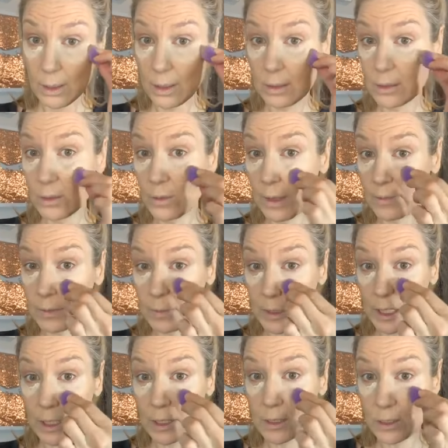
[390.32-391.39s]
do have some
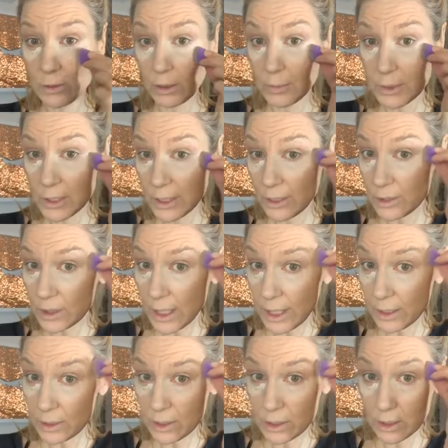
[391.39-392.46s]
kids that are upstairs out
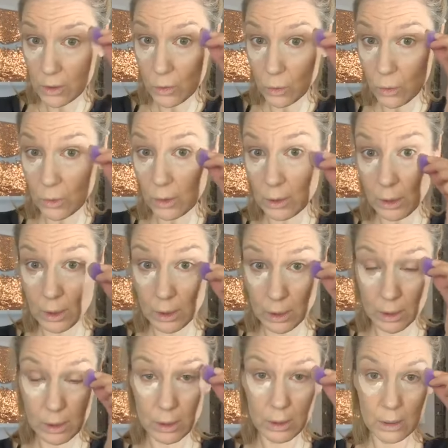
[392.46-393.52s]
of school.
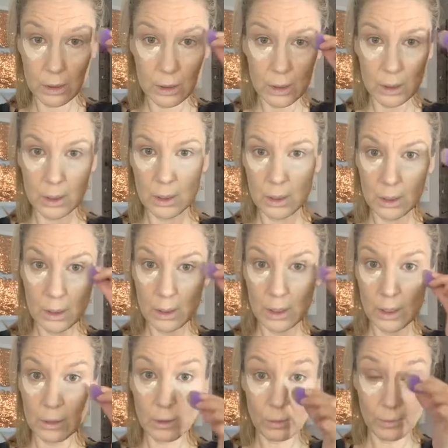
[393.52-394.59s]
I had
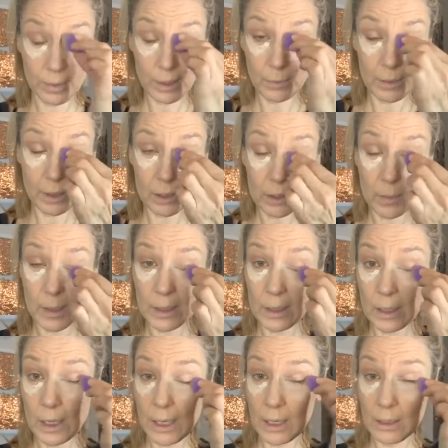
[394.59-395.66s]
a little Bell spend the
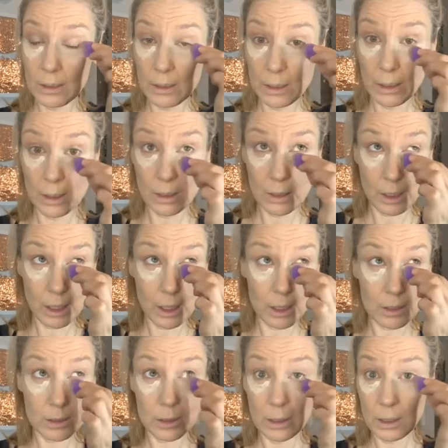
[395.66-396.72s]
night, and
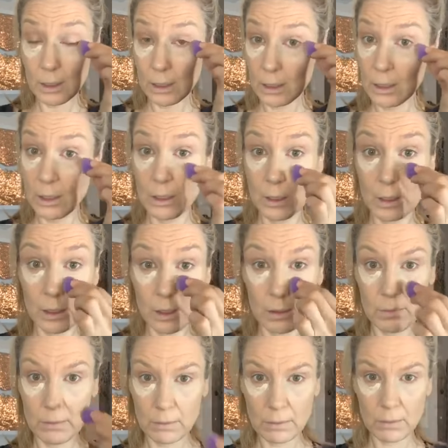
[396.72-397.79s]
Ansley.
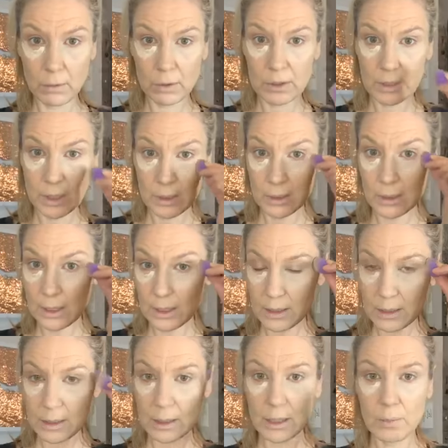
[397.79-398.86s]
Of course, they decide to
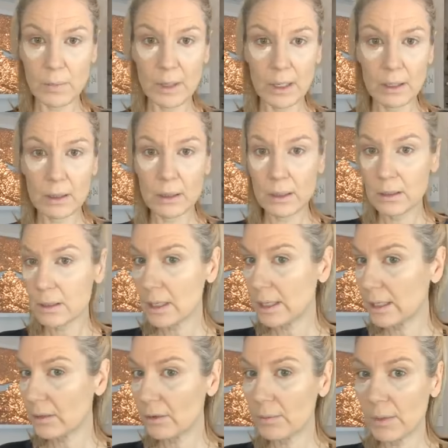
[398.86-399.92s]
sleep in the
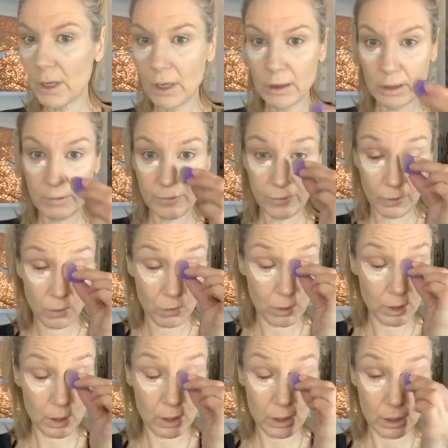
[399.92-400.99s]
dining room on the
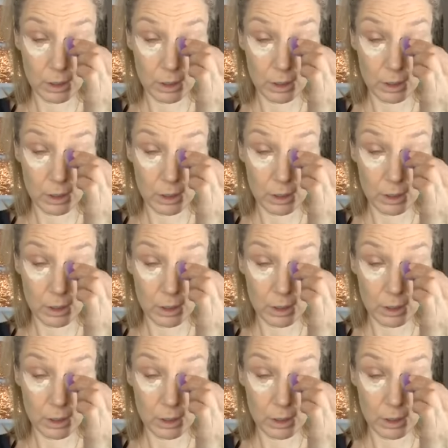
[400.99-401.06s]
floor.